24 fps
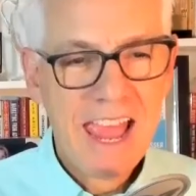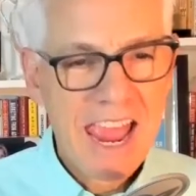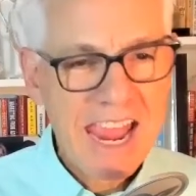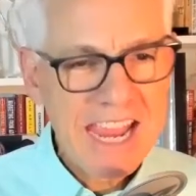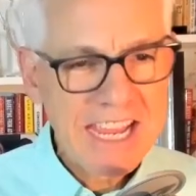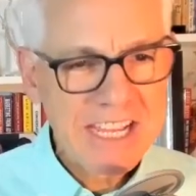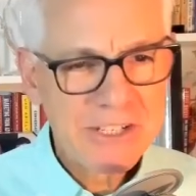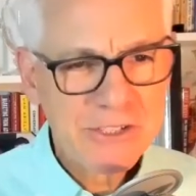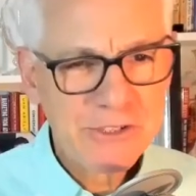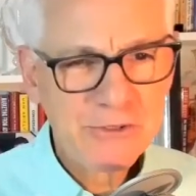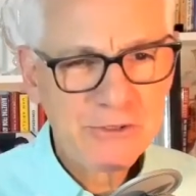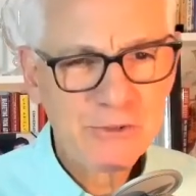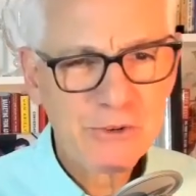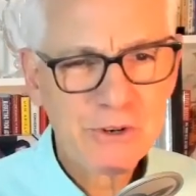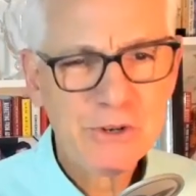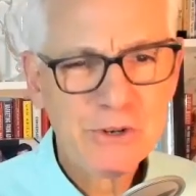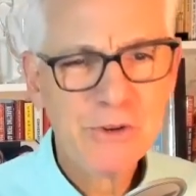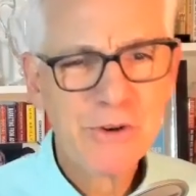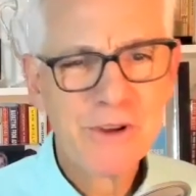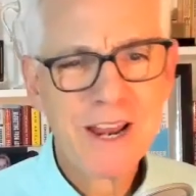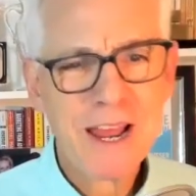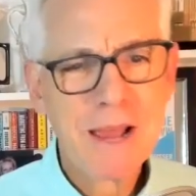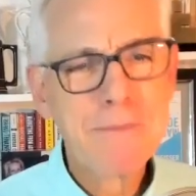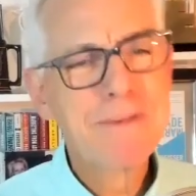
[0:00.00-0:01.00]
Hey, it's
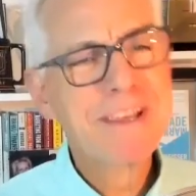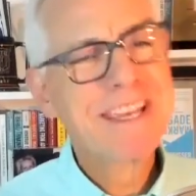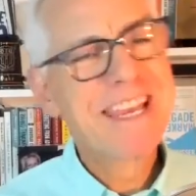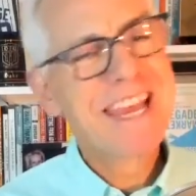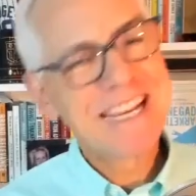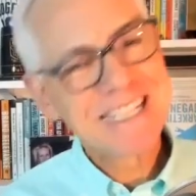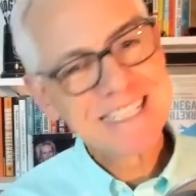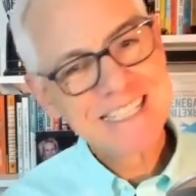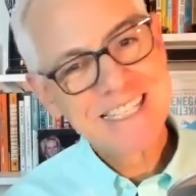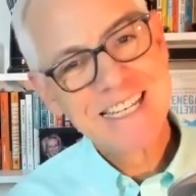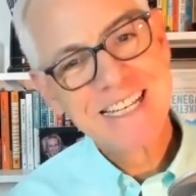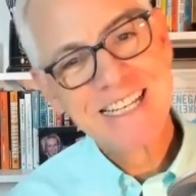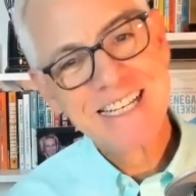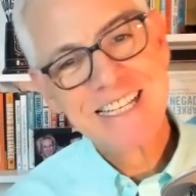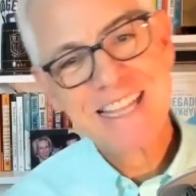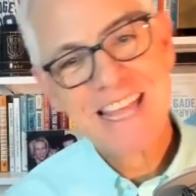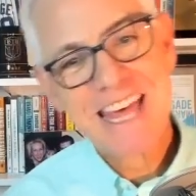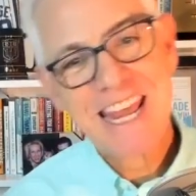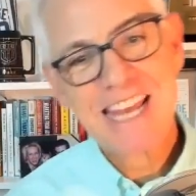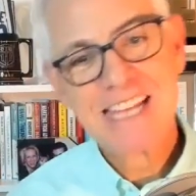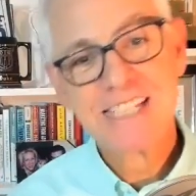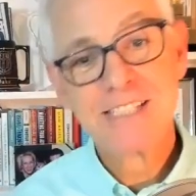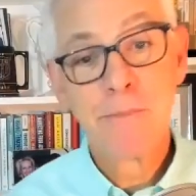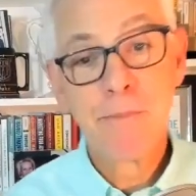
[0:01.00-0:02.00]
Drew, and I'm guessing
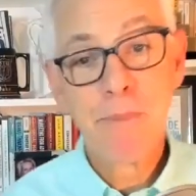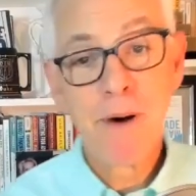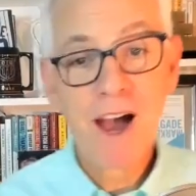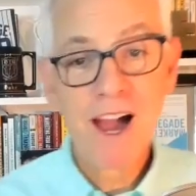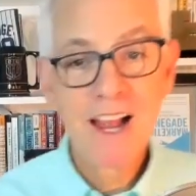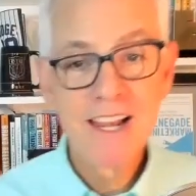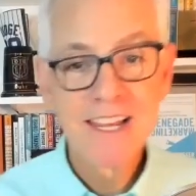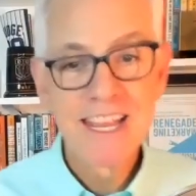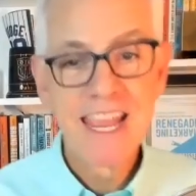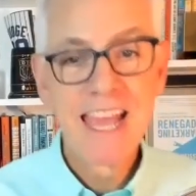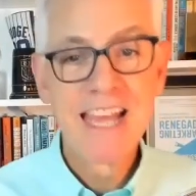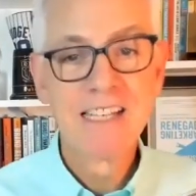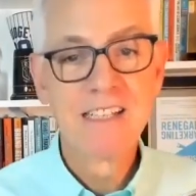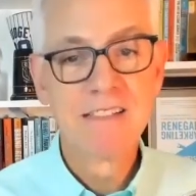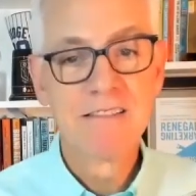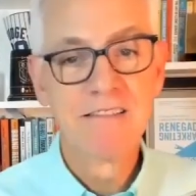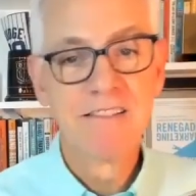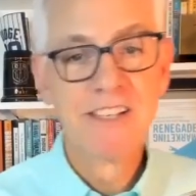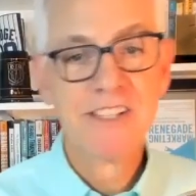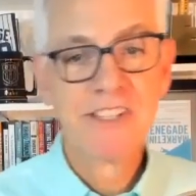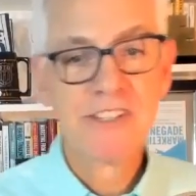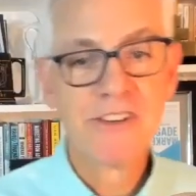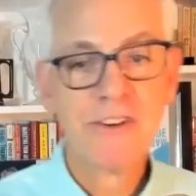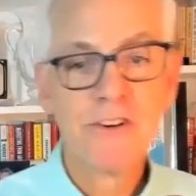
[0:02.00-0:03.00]
that as a podcast
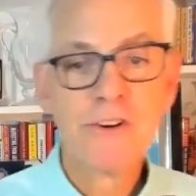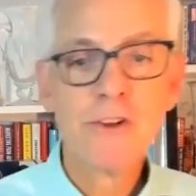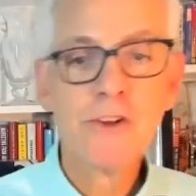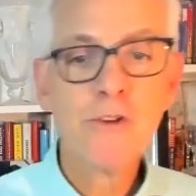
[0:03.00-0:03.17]
listener,